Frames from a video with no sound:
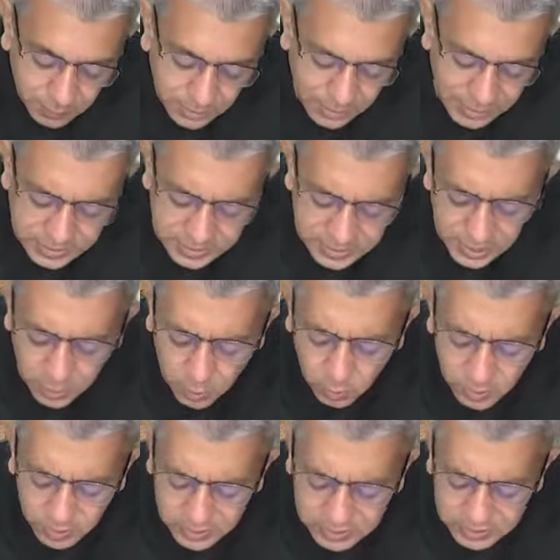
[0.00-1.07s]

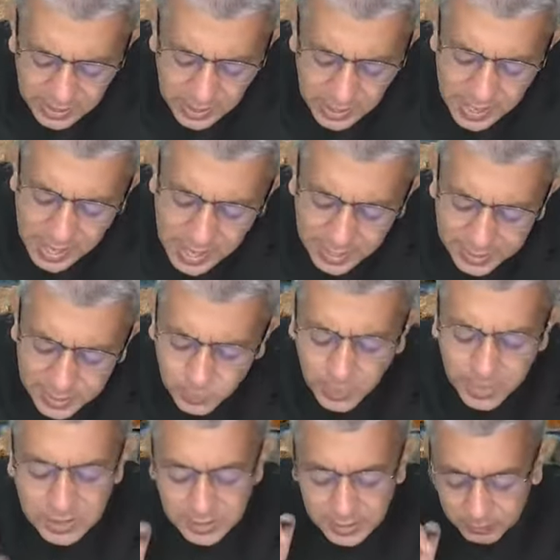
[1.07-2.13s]
Stakeholders
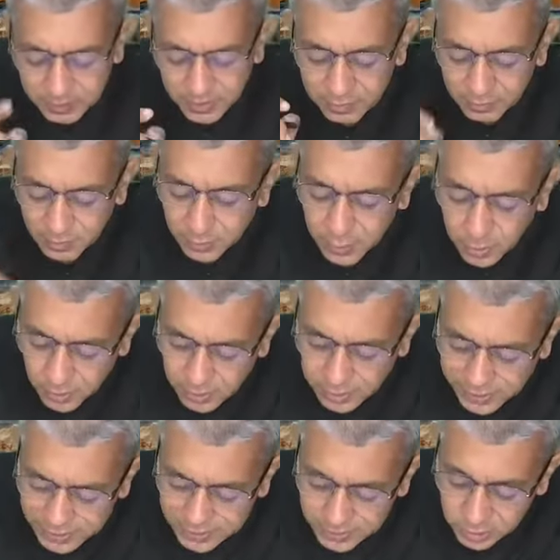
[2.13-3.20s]
expect something from the
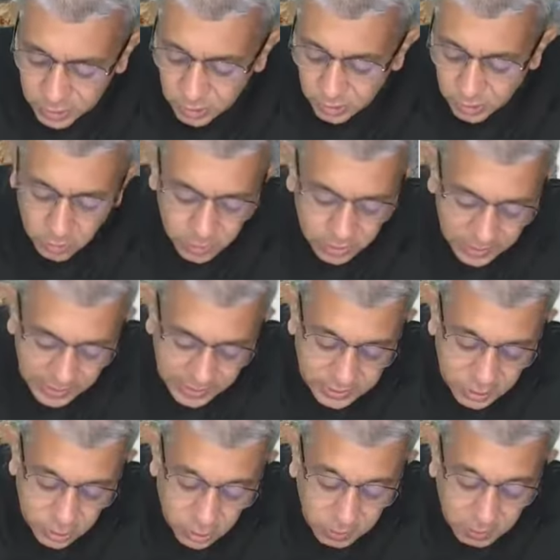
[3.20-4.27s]
organization. The
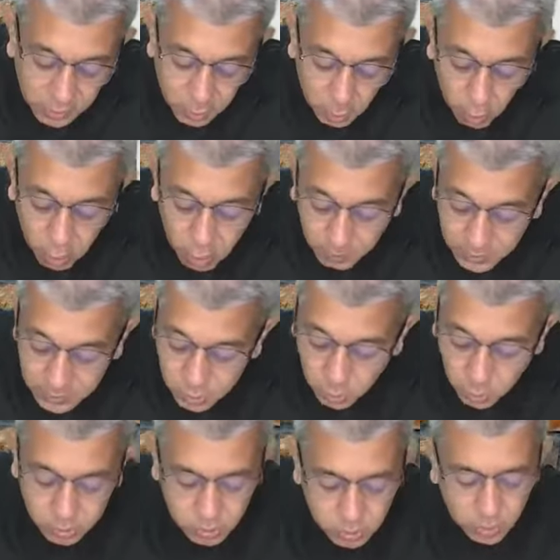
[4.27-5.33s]
organization must
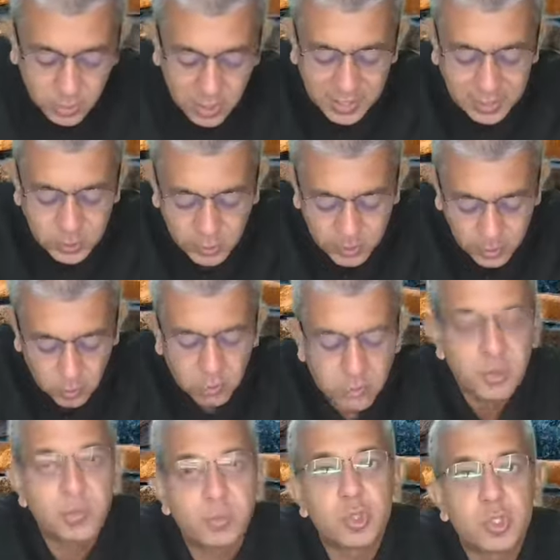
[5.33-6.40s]
also expect
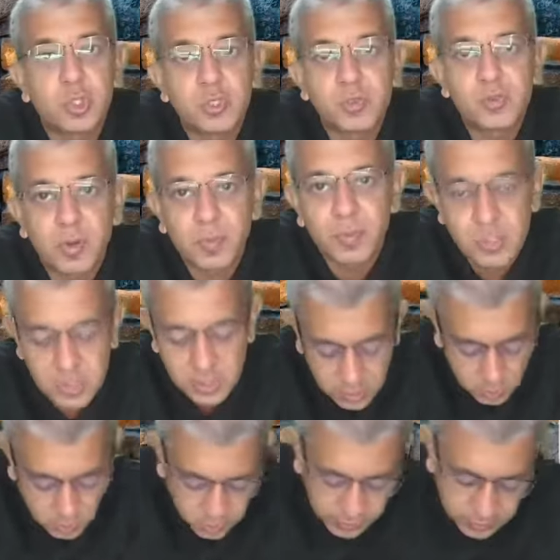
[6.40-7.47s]
contributions from the
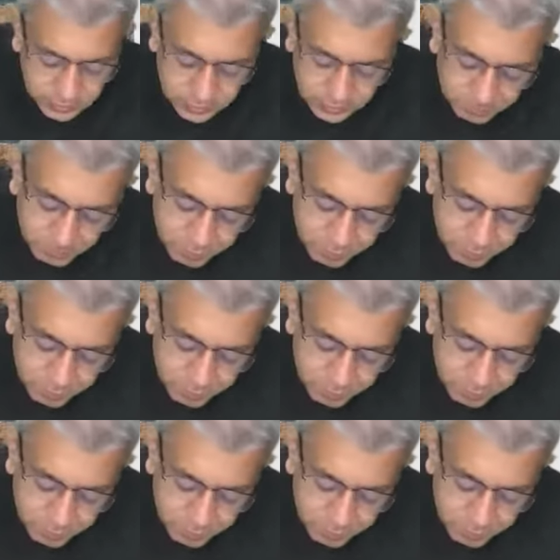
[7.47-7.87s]
stakeholders.